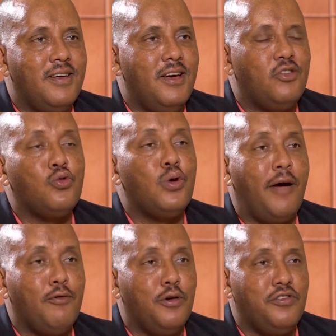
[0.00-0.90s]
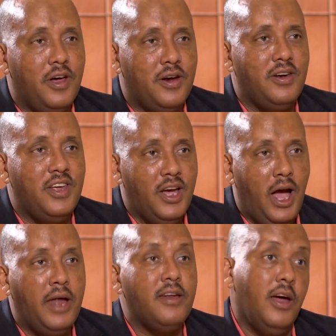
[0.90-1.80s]
it should have concerned
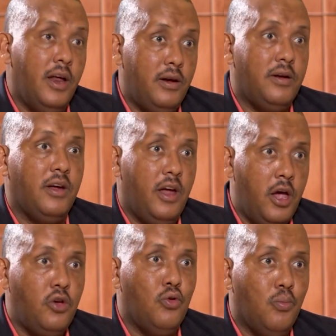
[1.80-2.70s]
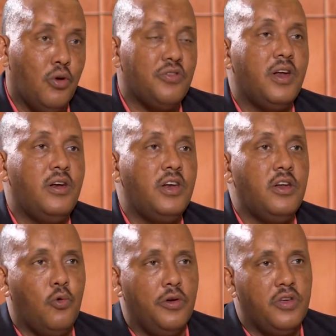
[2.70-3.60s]
IGAD and AU more than it
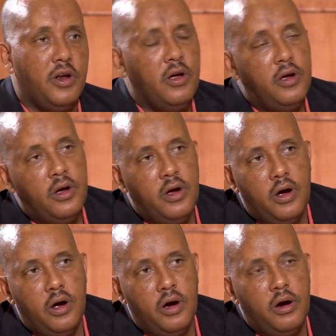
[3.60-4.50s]
did concern uh,